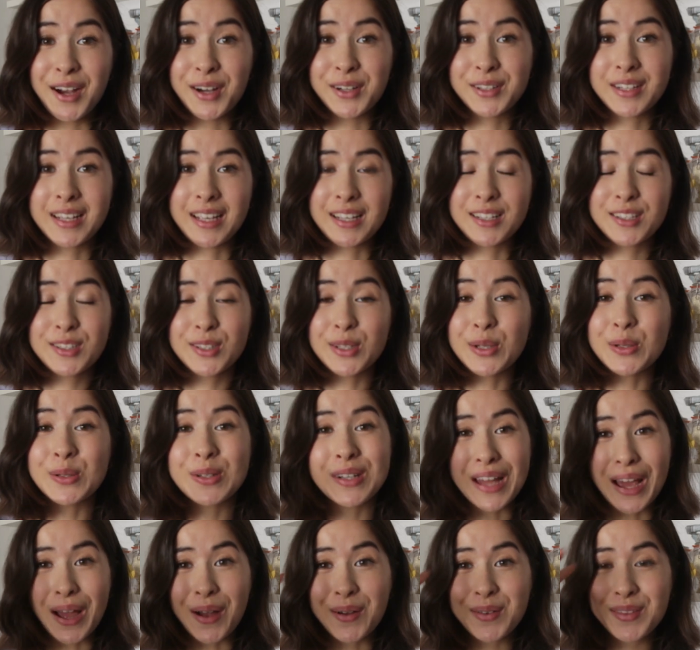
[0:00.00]
Okay, so
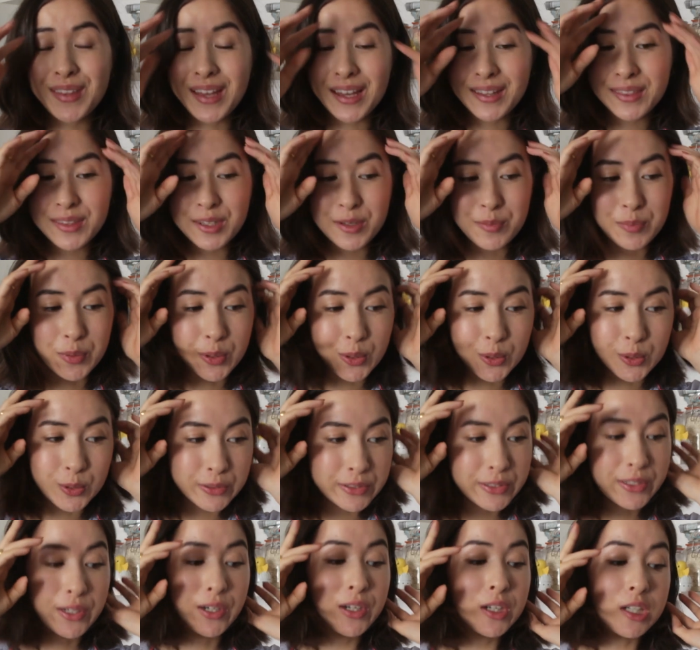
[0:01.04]
now that the
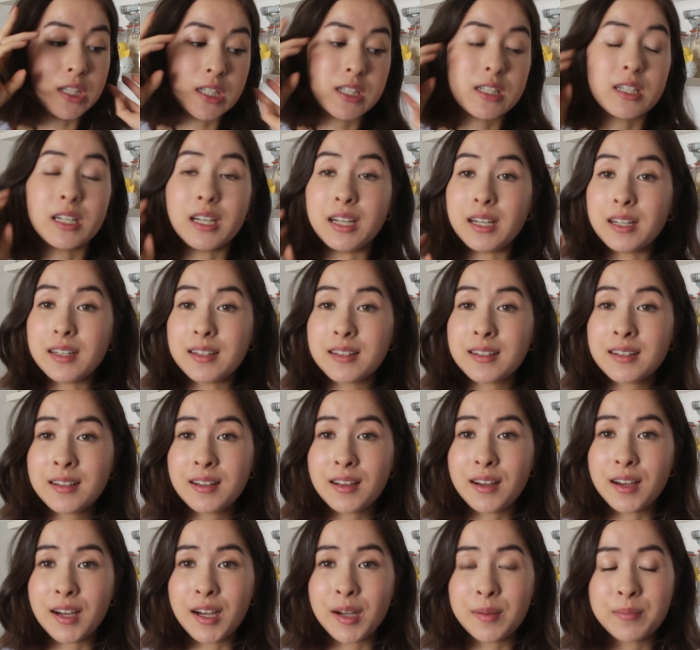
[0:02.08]
bowls are done,
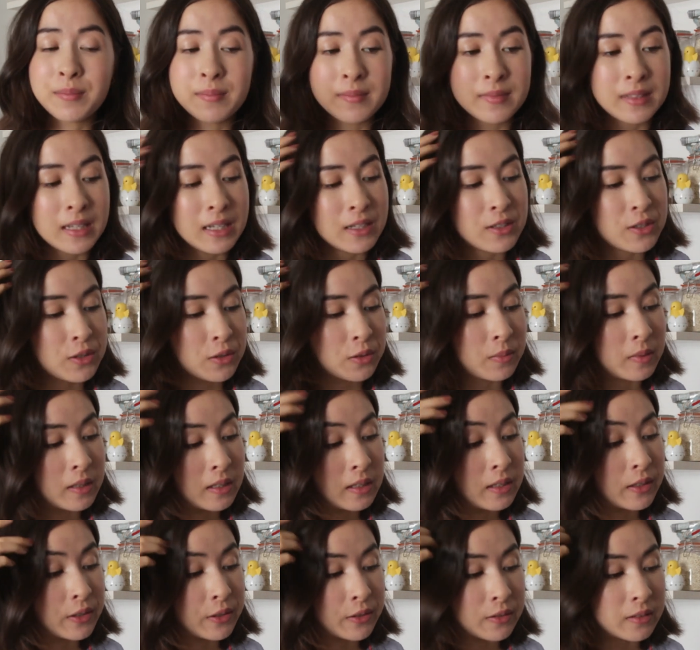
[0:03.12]
um, that took
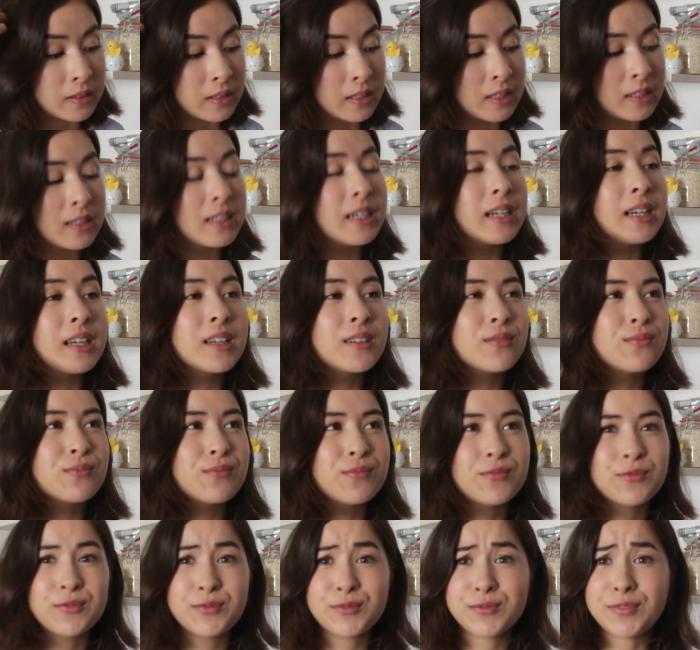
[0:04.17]
me literally like
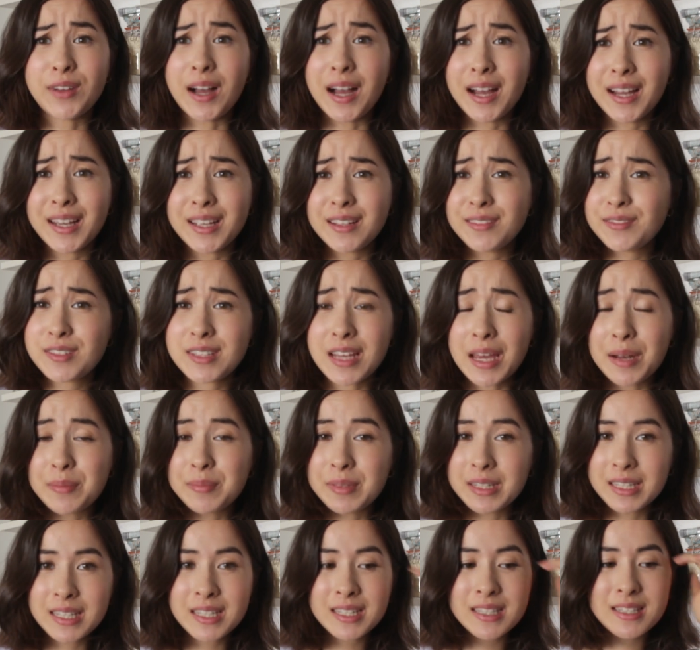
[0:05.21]
five, ten
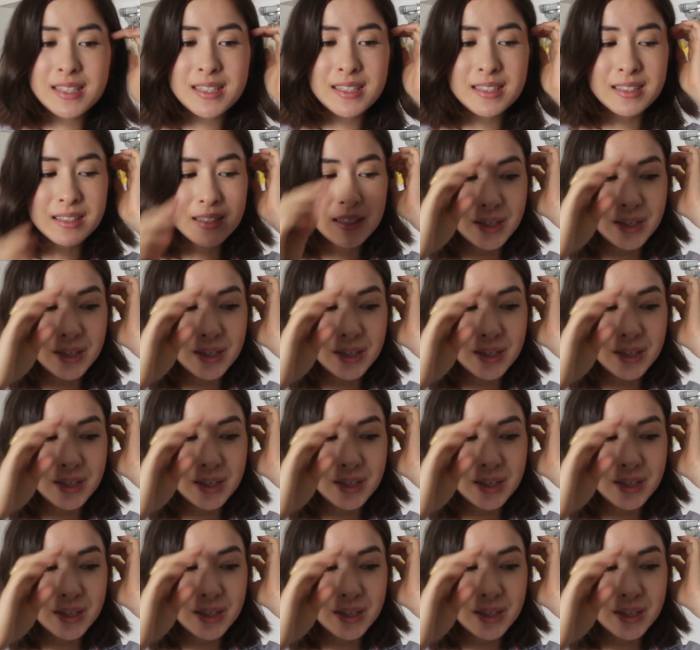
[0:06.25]
minutes.